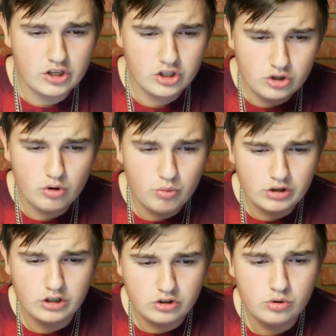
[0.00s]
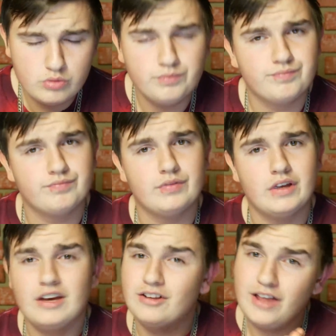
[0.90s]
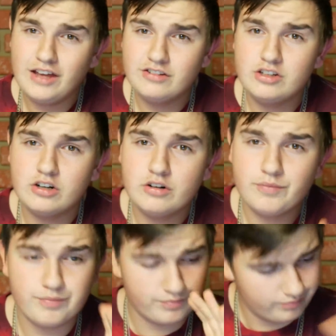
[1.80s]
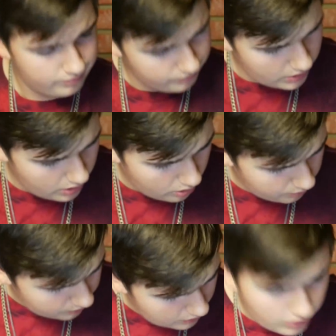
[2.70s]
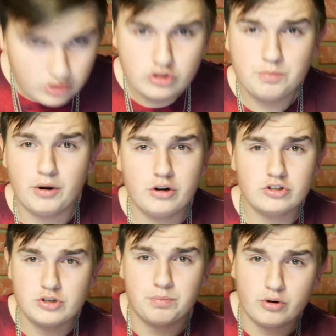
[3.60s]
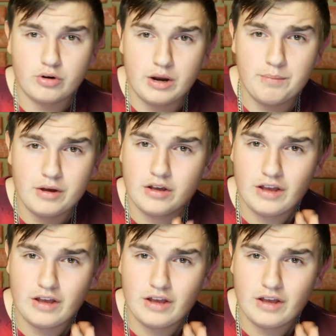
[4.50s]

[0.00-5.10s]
You know what we're gonna do? Last year, YouTube partnership program.